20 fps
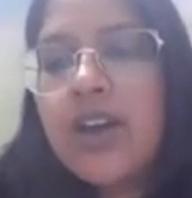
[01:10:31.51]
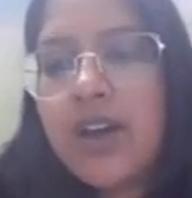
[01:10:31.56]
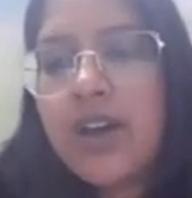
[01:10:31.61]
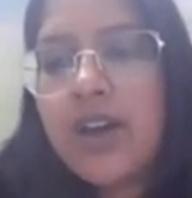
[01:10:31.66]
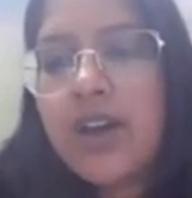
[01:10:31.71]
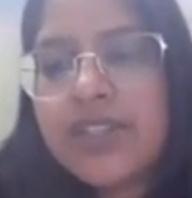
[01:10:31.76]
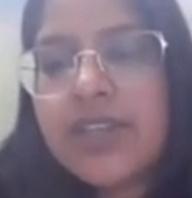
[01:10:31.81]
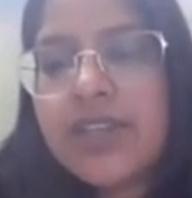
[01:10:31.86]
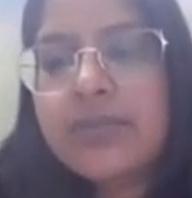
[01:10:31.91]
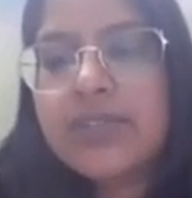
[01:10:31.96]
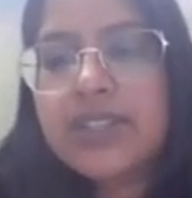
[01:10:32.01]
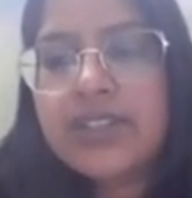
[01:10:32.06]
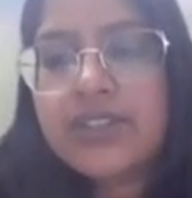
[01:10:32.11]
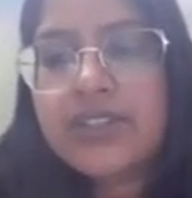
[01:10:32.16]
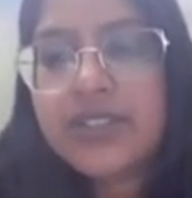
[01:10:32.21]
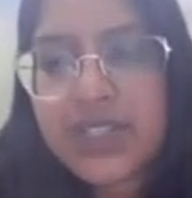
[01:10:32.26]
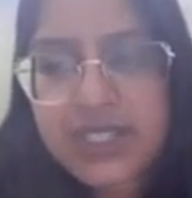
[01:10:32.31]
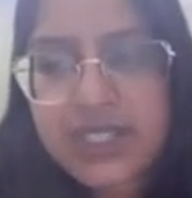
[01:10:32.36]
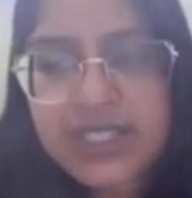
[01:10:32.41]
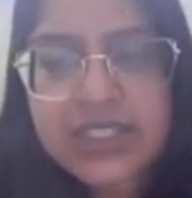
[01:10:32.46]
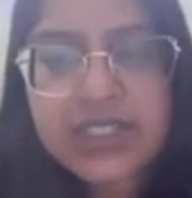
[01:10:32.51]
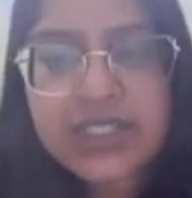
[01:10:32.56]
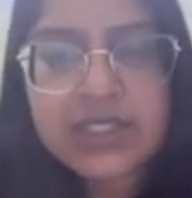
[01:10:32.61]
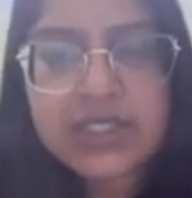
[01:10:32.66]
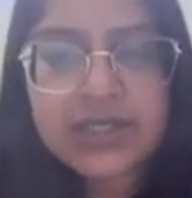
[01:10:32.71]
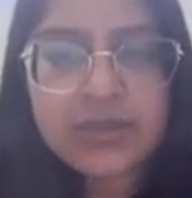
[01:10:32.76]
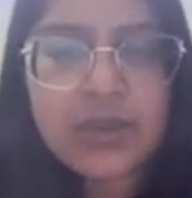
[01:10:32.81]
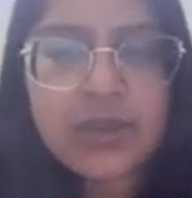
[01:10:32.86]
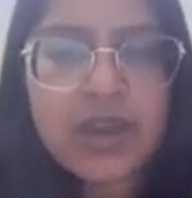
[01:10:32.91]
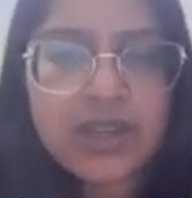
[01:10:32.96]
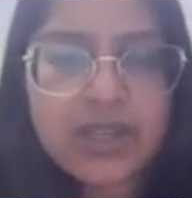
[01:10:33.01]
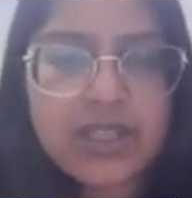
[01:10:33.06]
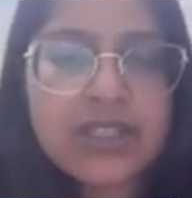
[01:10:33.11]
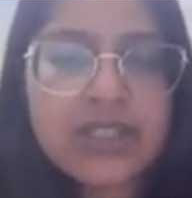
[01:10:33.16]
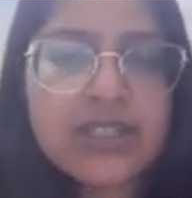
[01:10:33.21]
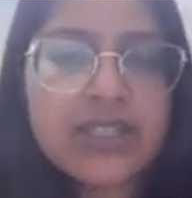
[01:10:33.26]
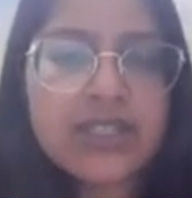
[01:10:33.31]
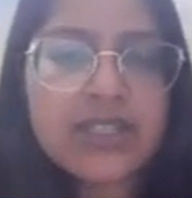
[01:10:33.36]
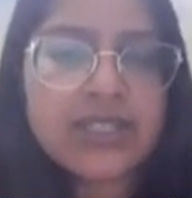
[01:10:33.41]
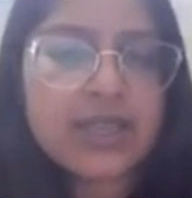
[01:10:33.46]
of something traded in the
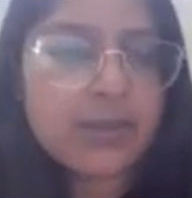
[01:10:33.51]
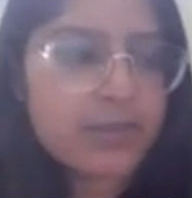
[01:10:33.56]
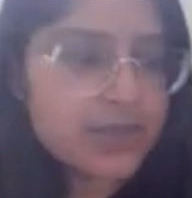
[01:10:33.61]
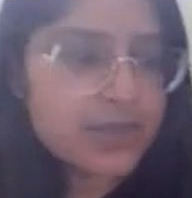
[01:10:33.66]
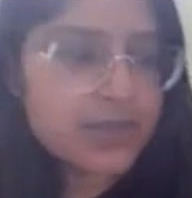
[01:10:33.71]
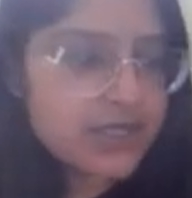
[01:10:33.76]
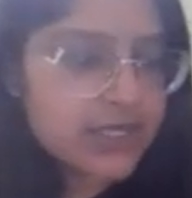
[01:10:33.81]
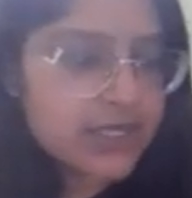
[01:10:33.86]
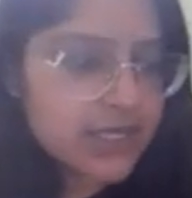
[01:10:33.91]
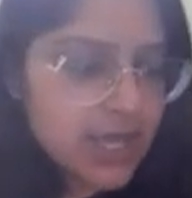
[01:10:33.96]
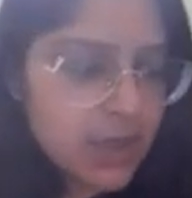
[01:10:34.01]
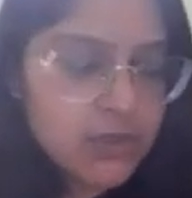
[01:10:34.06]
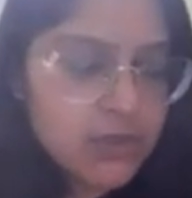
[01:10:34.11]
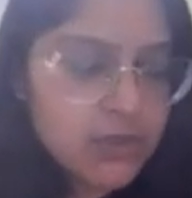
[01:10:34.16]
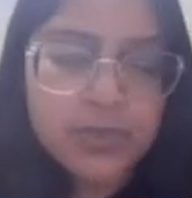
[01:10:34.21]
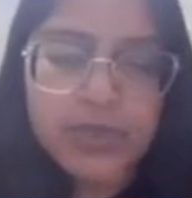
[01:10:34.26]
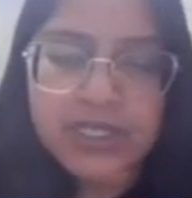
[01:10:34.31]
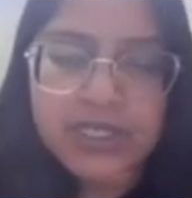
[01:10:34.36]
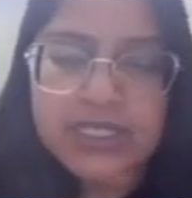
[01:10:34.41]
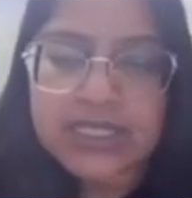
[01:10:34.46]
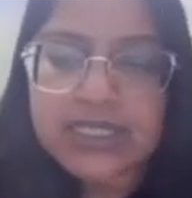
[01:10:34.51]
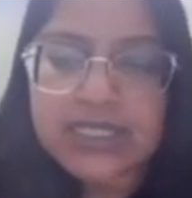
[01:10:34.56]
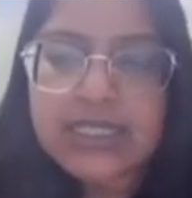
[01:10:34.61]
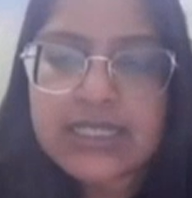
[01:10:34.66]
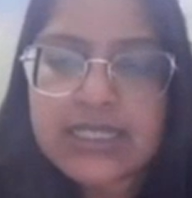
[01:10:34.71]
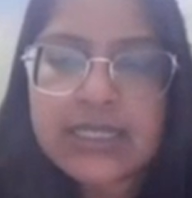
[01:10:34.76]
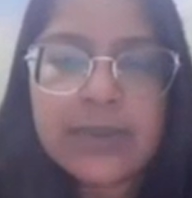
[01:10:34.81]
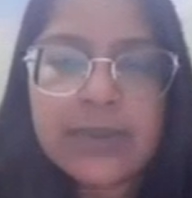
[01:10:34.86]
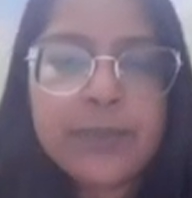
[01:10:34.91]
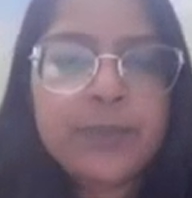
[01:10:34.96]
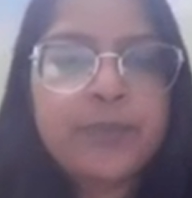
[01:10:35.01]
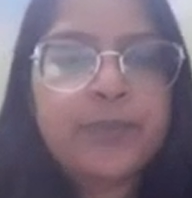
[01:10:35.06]
market, example the house prices.